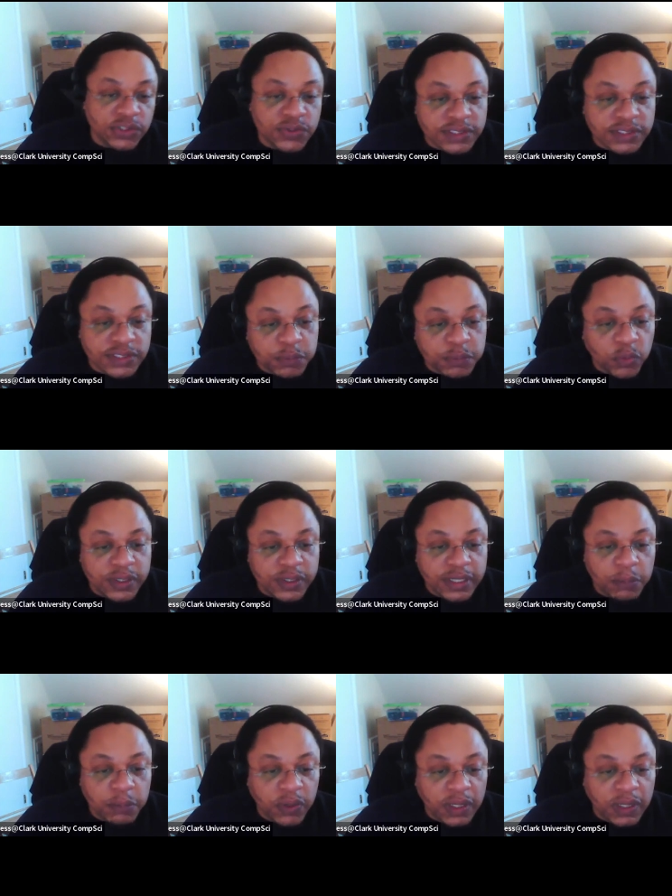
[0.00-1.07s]
chooses its port
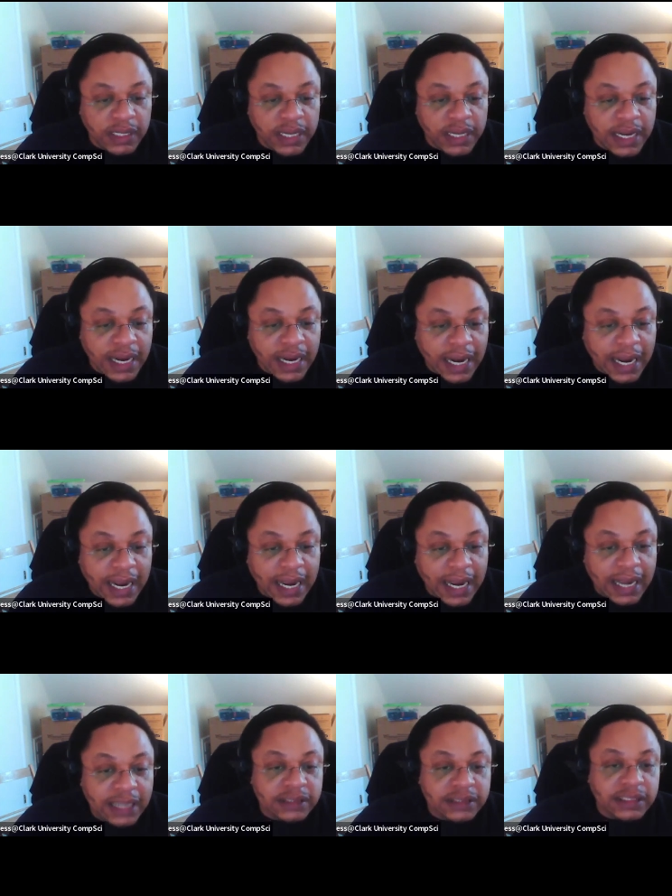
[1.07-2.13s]
number.
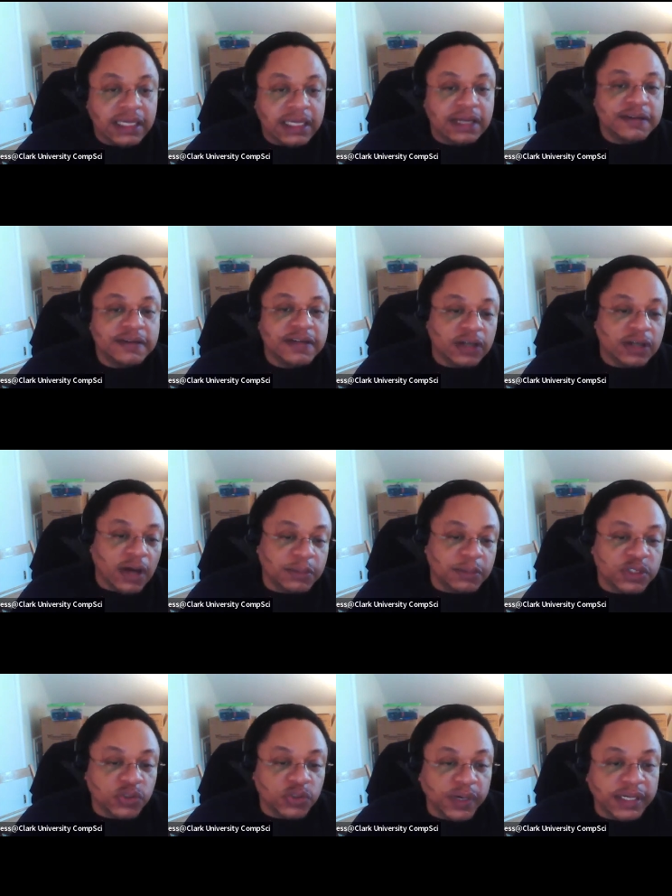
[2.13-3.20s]
And in an
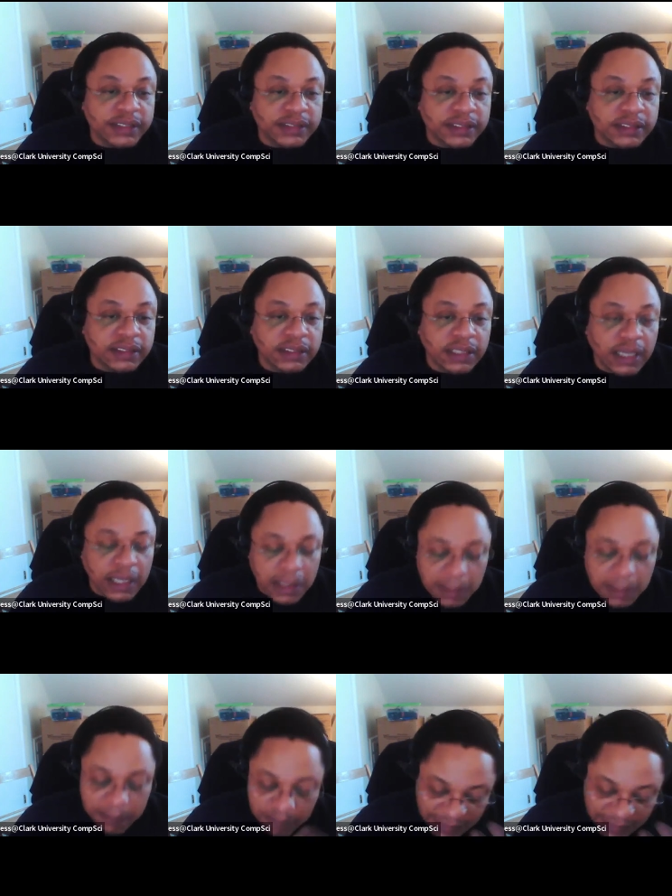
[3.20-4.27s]
object-oriented
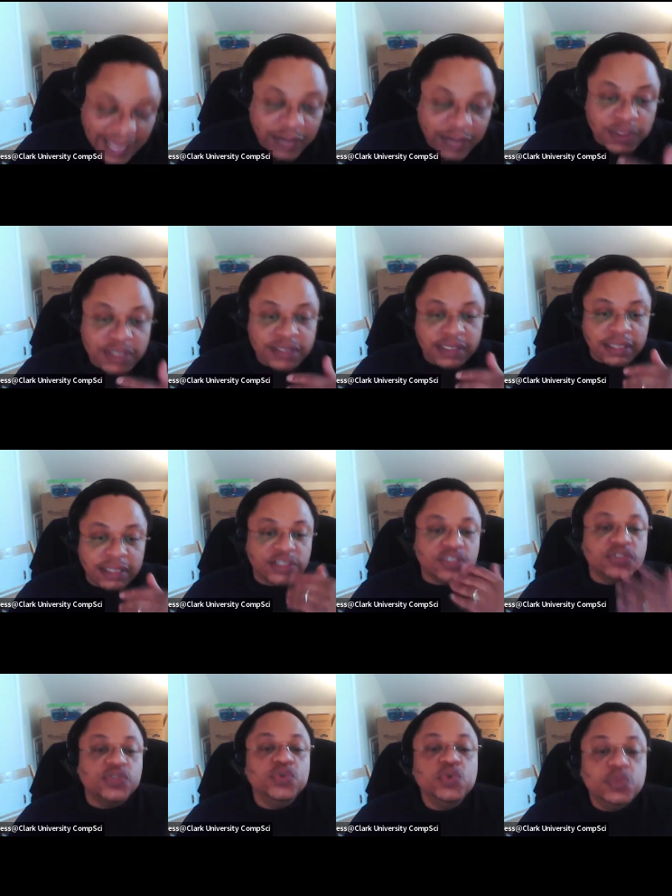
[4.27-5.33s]
language, it's
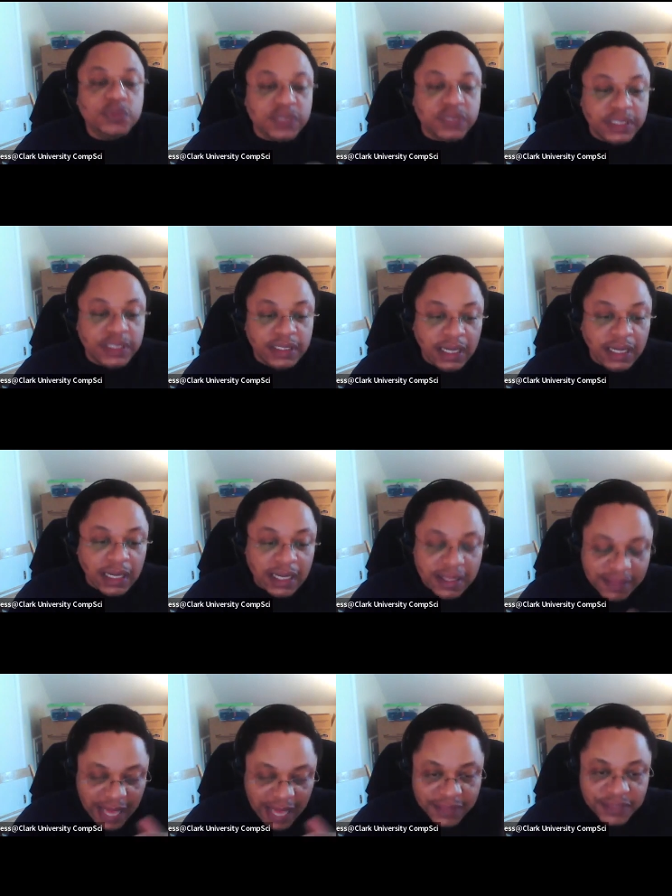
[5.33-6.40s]
assumed
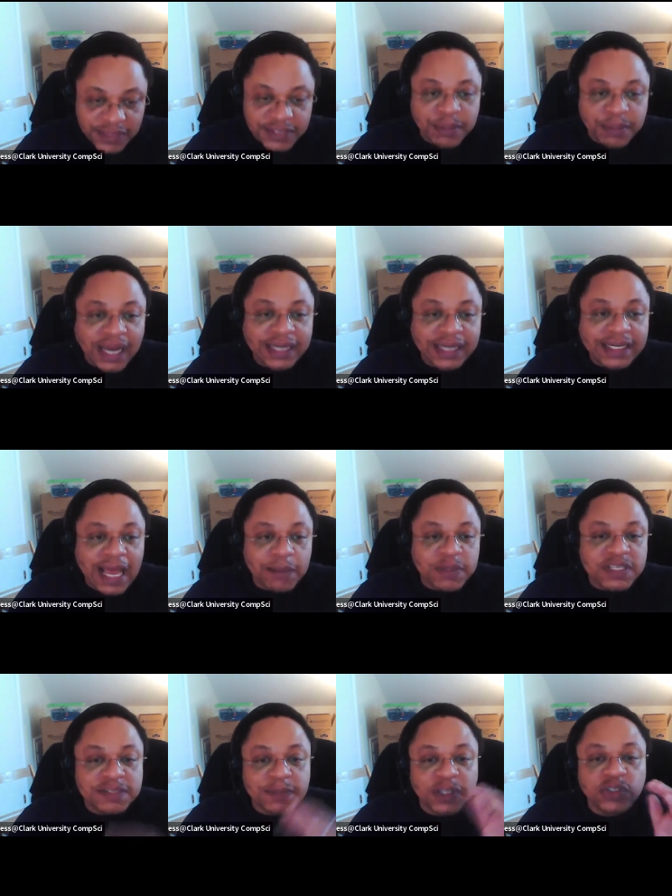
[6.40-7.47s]
that this bind
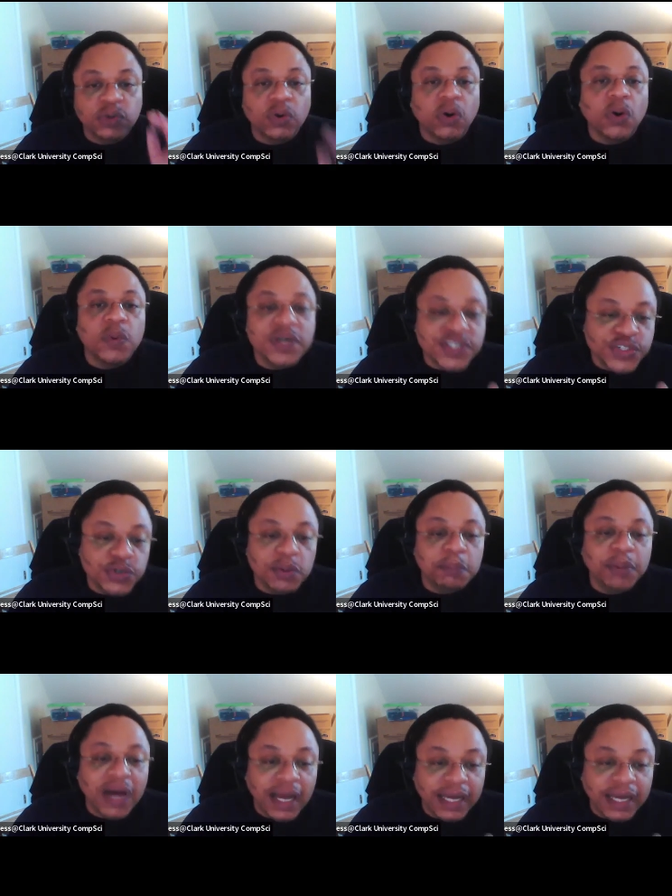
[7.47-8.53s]
happens, but you always do a
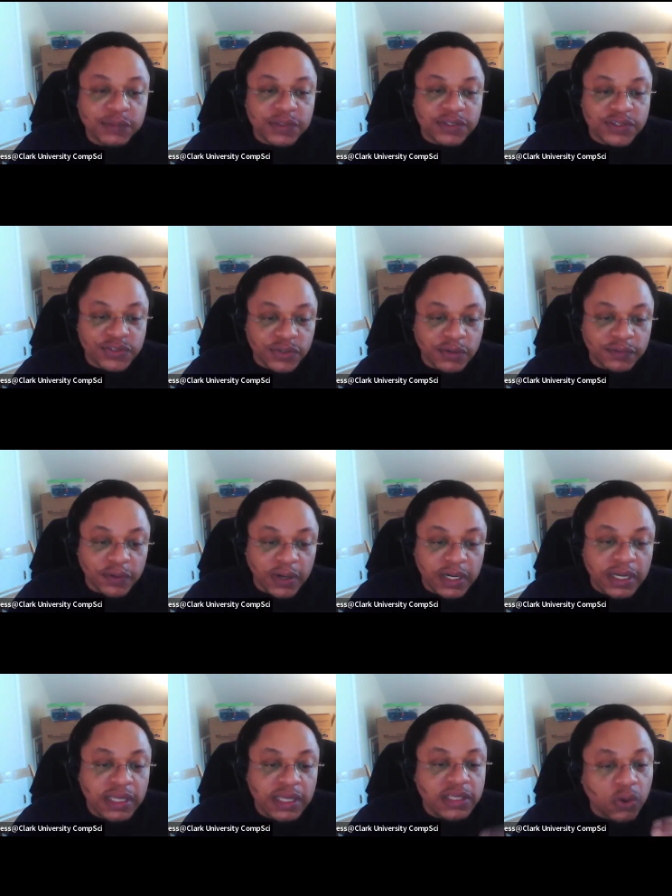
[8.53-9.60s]
bind with the server.
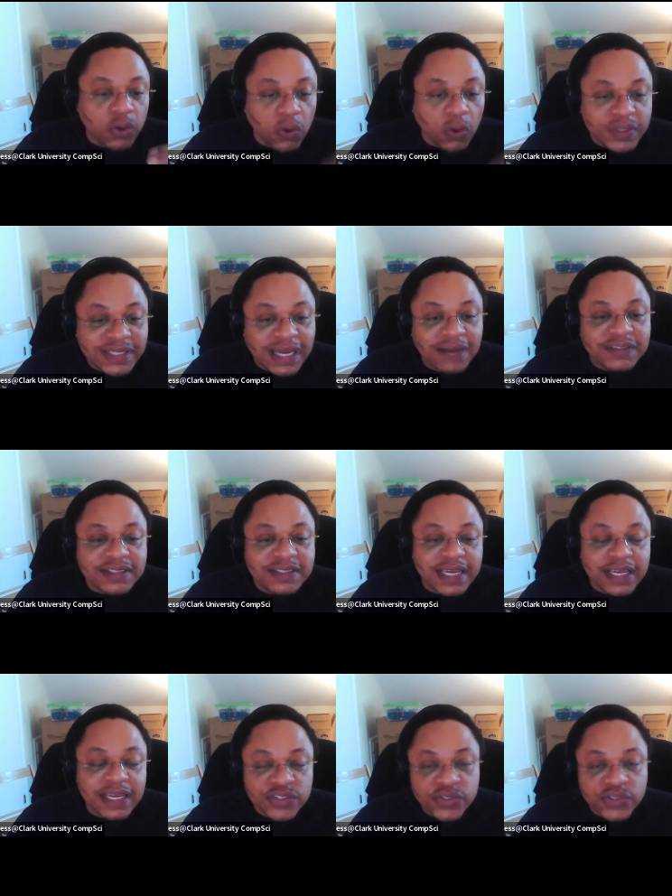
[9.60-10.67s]
You always have to
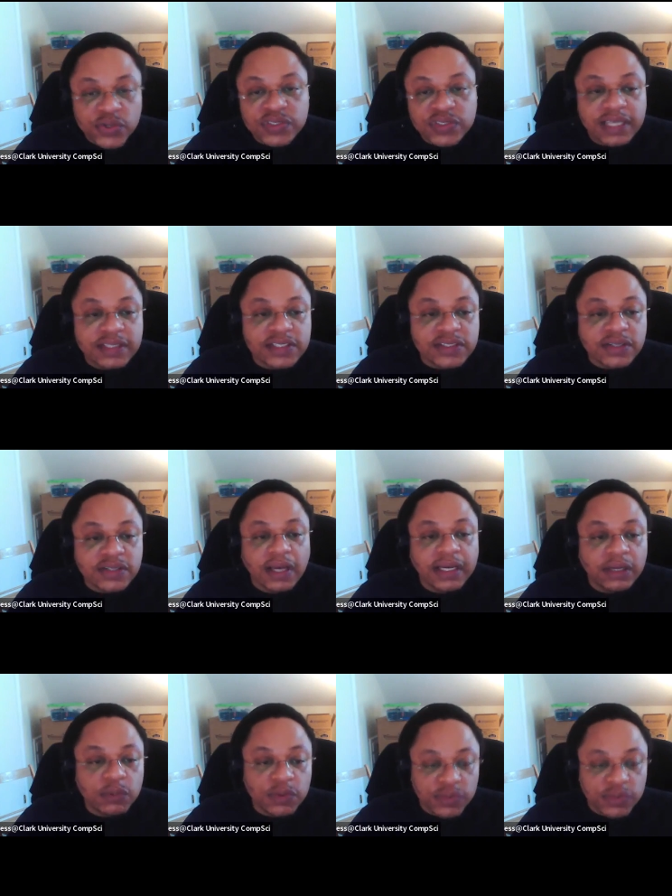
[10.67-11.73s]
say associate the
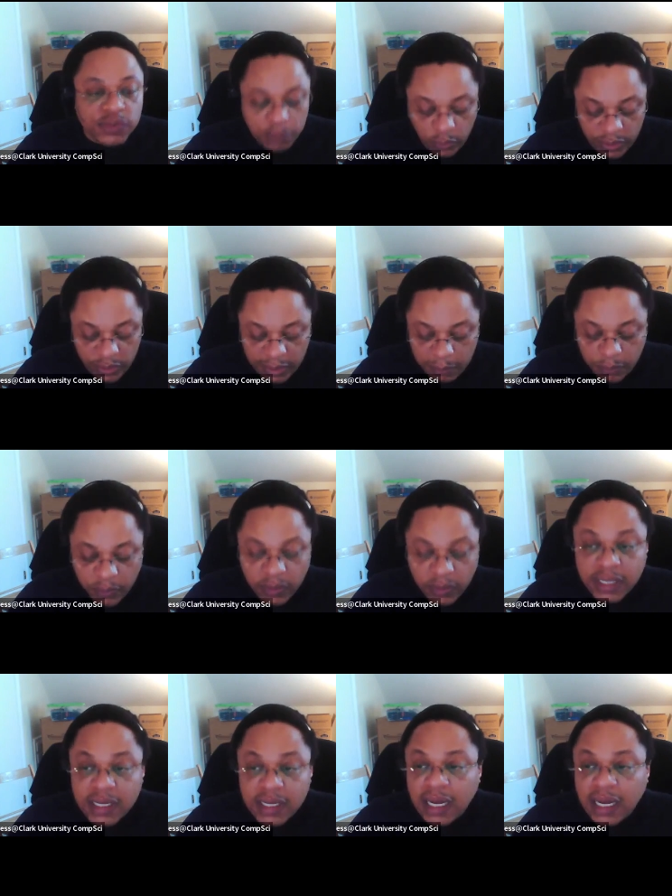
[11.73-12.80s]
socket with a port number